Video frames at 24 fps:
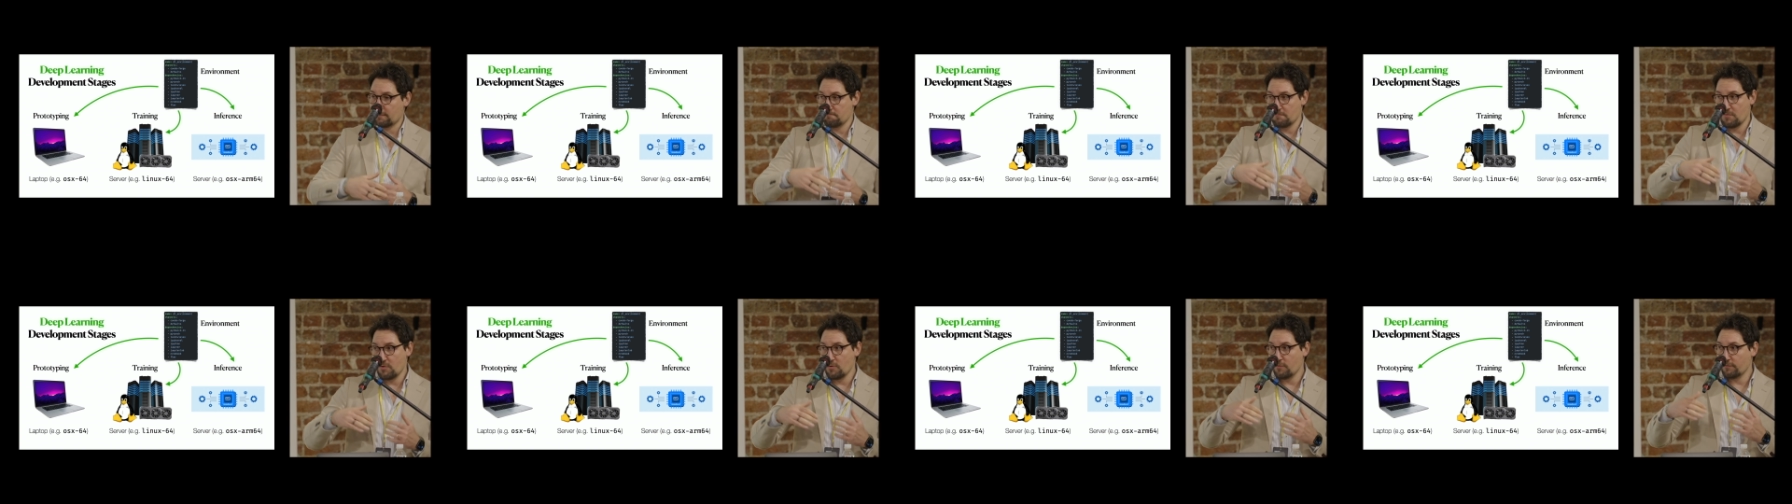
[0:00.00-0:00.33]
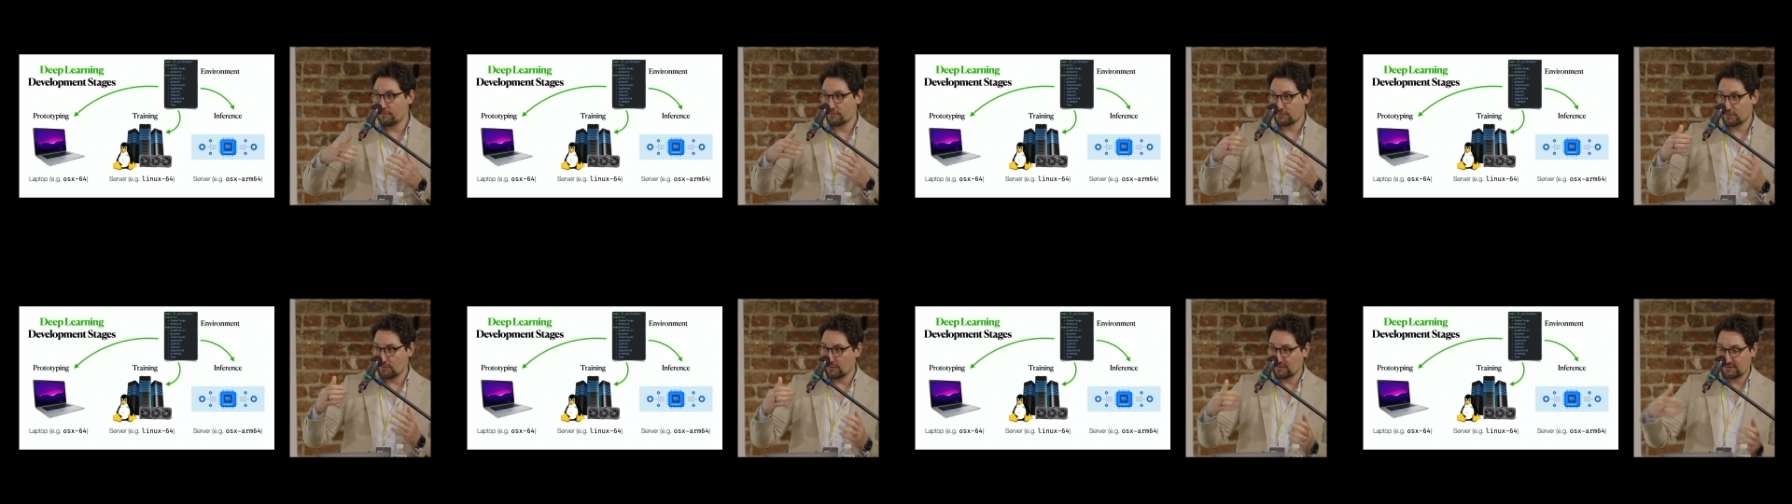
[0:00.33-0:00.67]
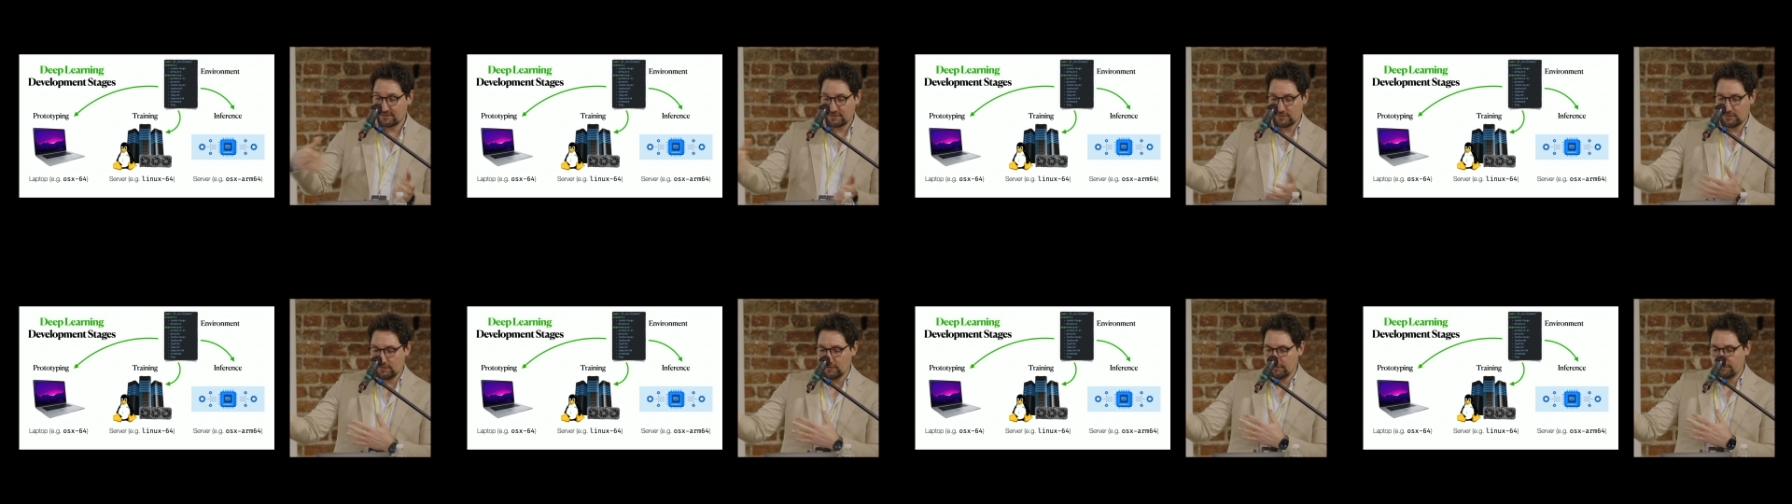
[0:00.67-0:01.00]
move to a
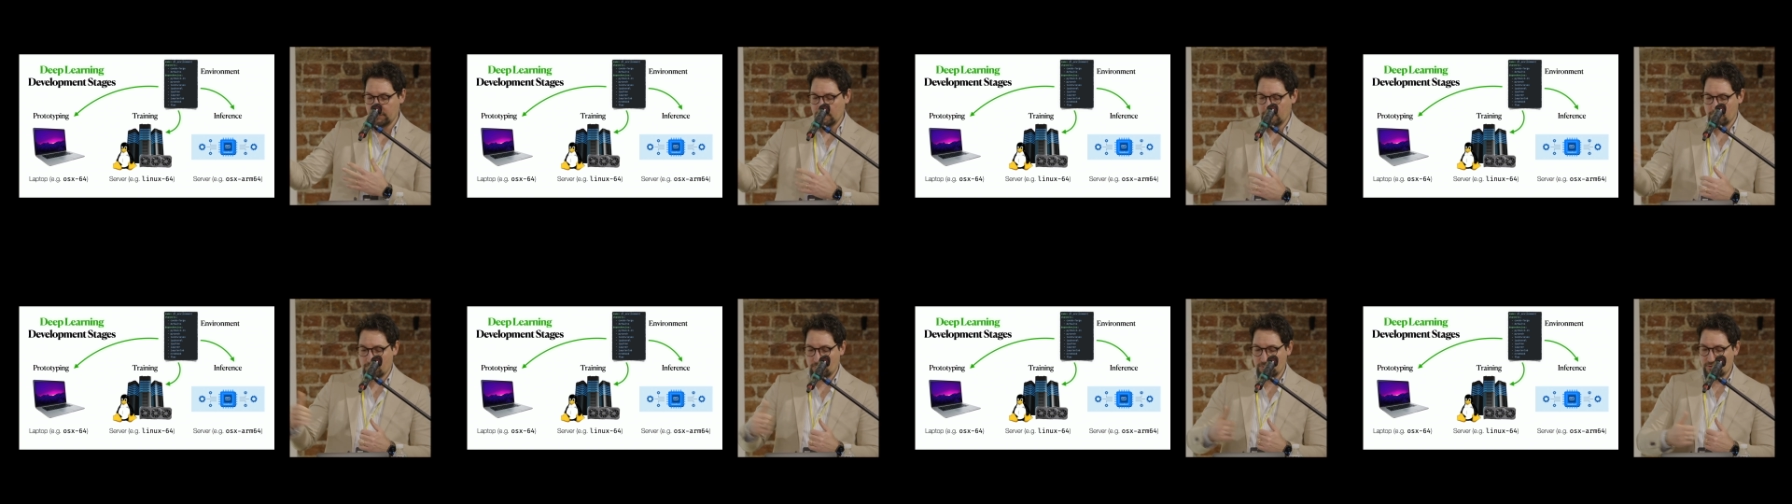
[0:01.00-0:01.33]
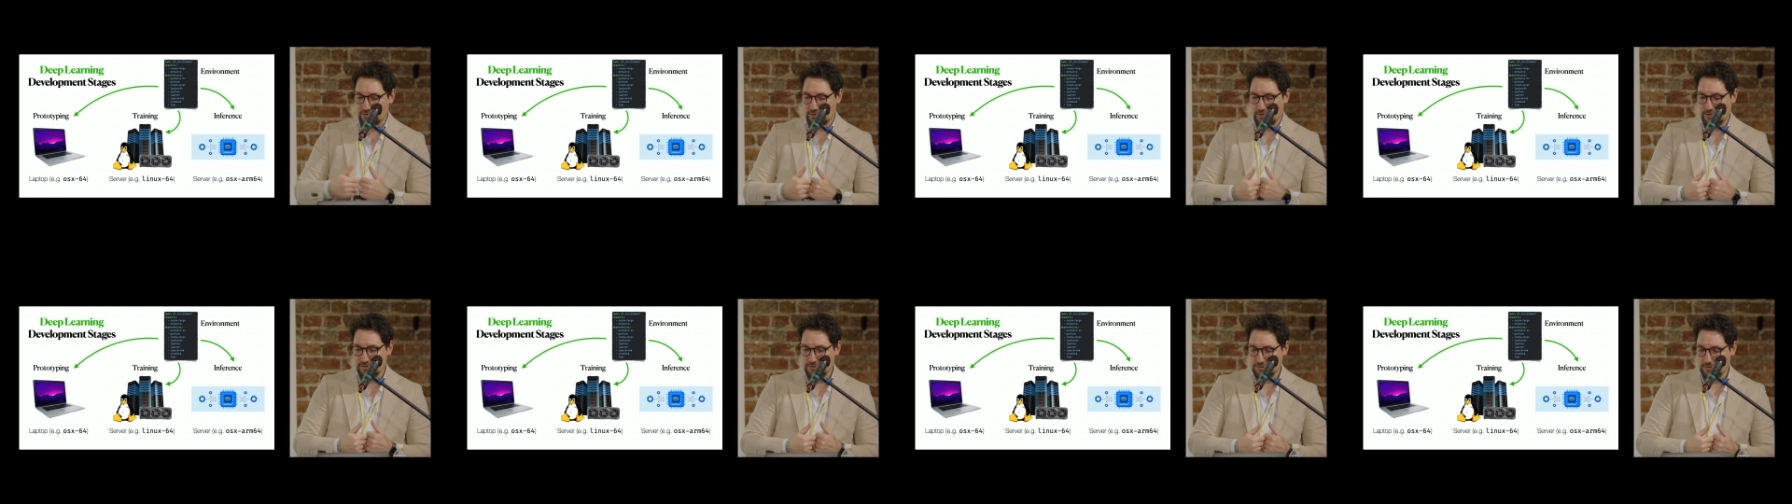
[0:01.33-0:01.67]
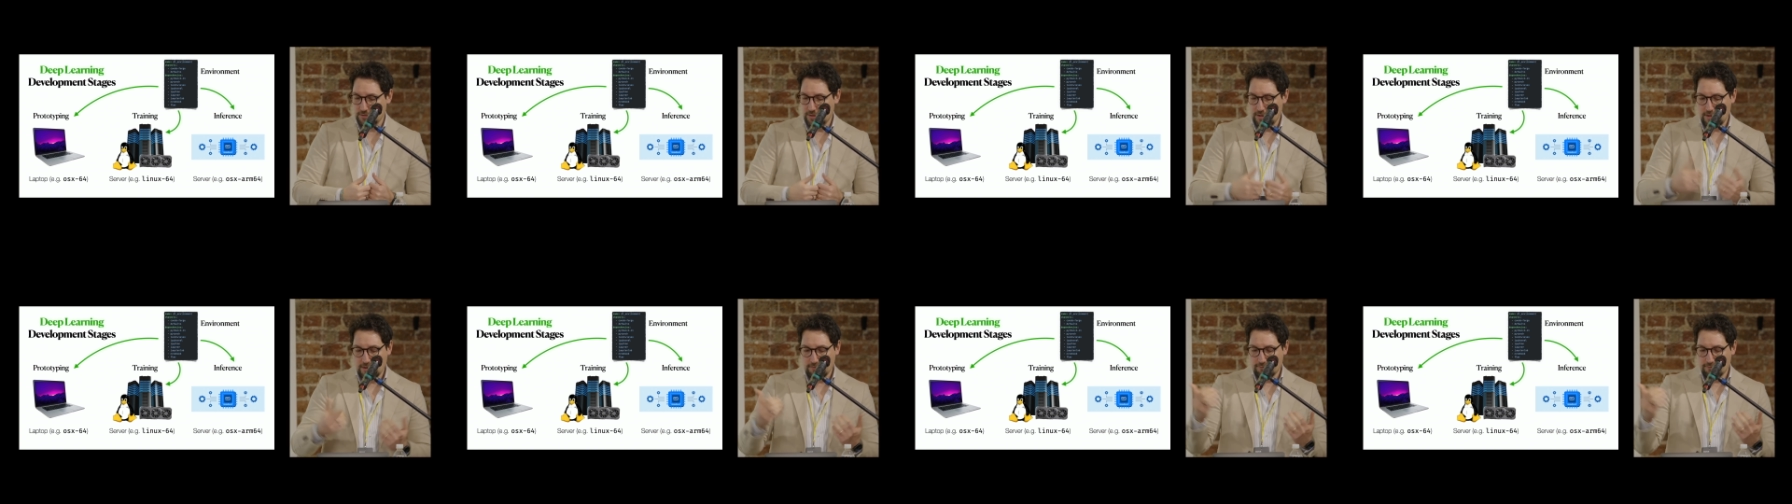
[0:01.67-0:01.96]
server, which is,